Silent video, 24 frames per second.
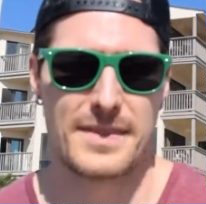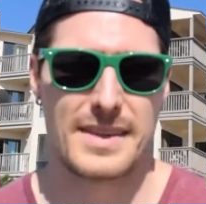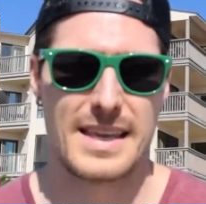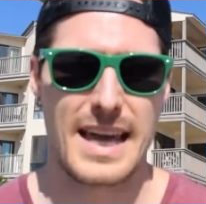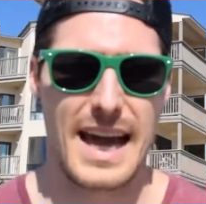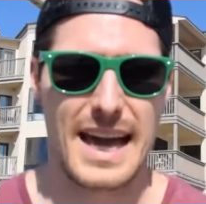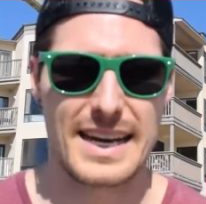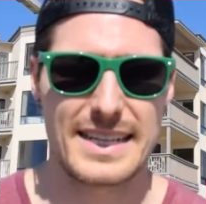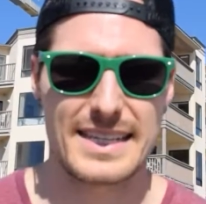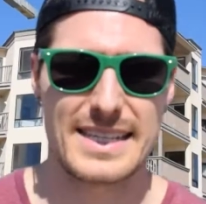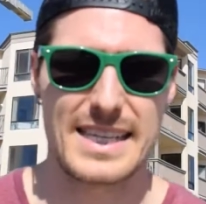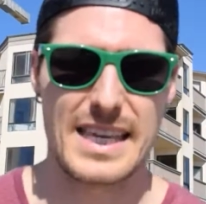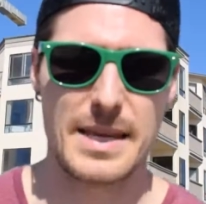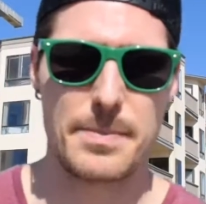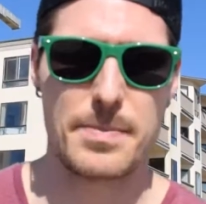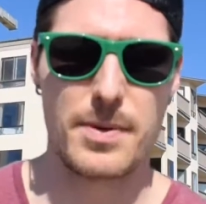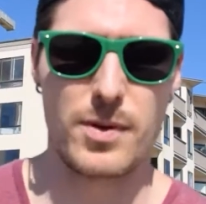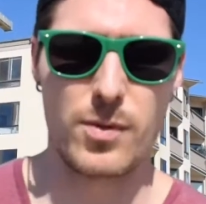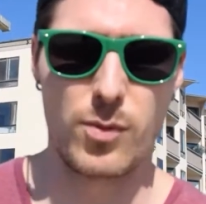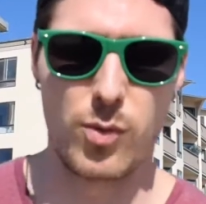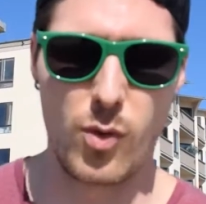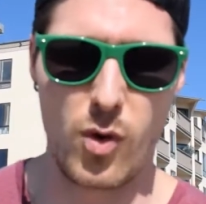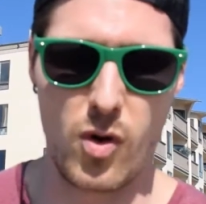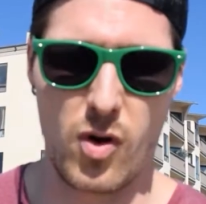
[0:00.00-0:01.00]
Gotta keep
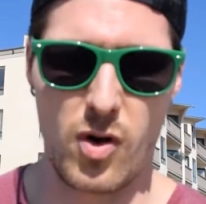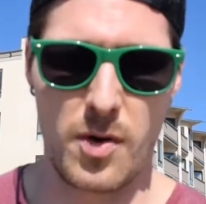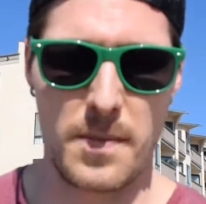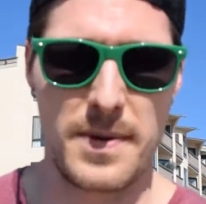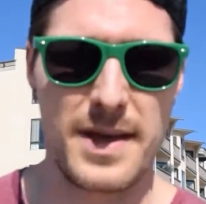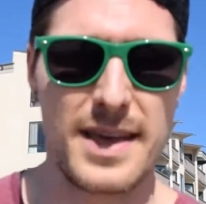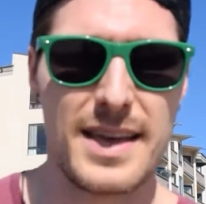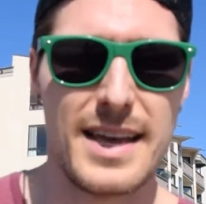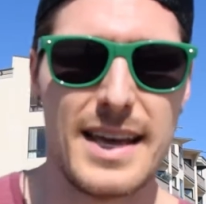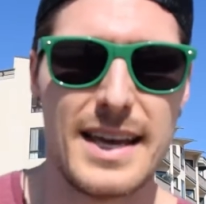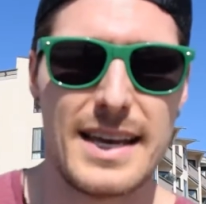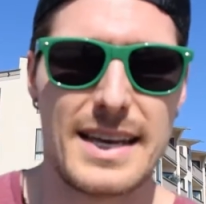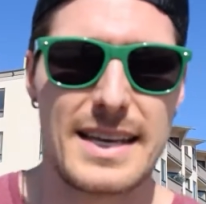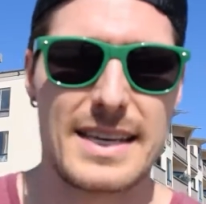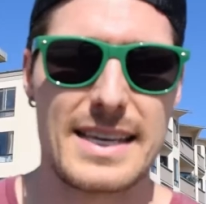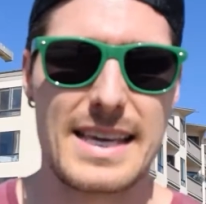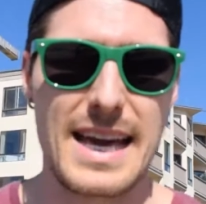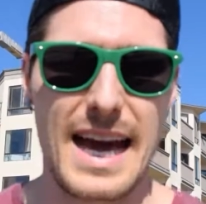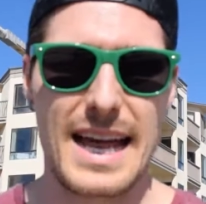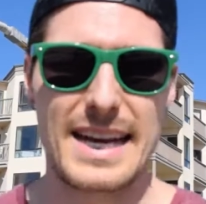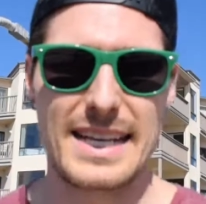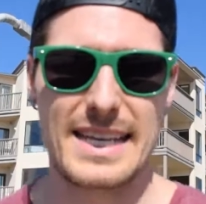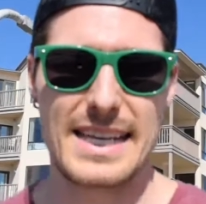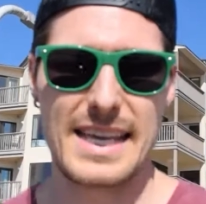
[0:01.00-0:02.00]
it warm,
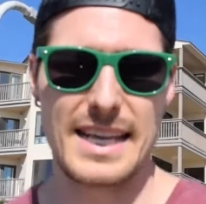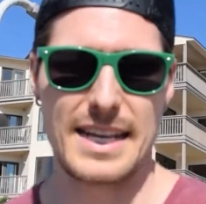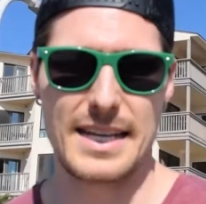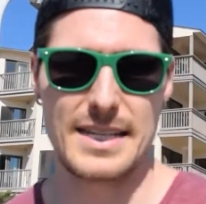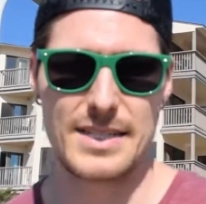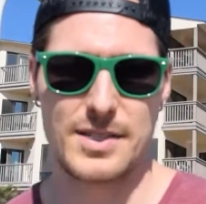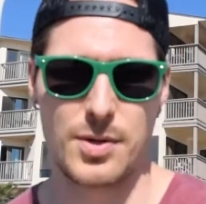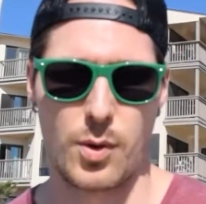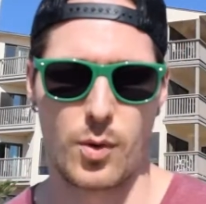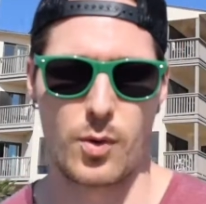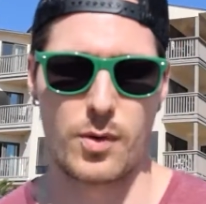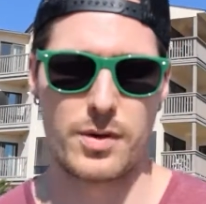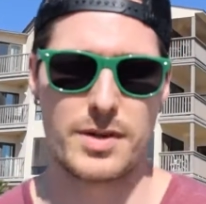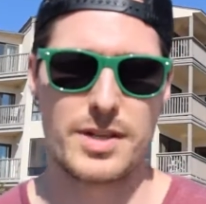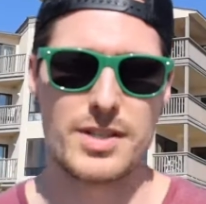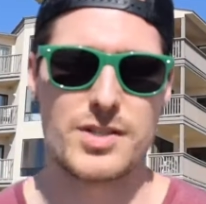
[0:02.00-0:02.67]
gotta get it torn.